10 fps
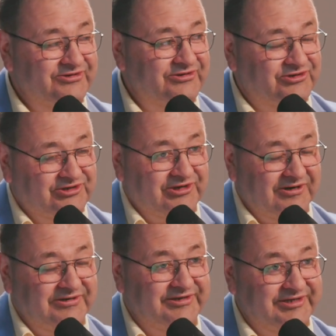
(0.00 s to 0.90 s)
to
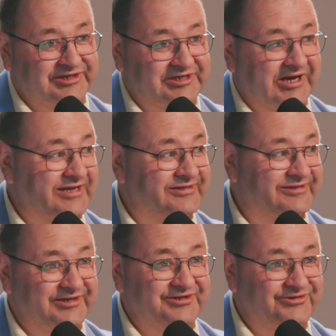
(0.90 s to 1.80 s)
turn this
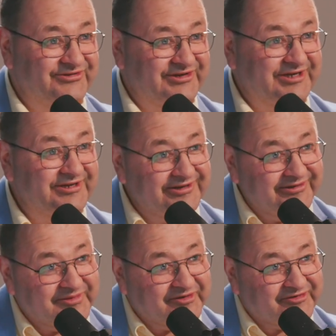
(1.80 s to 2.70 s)
country into the
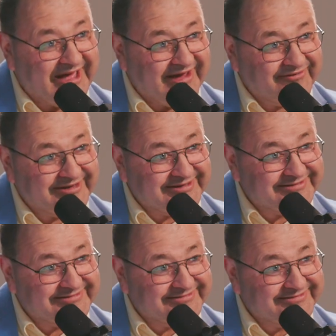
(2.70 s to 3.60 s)
kingdom of heaven.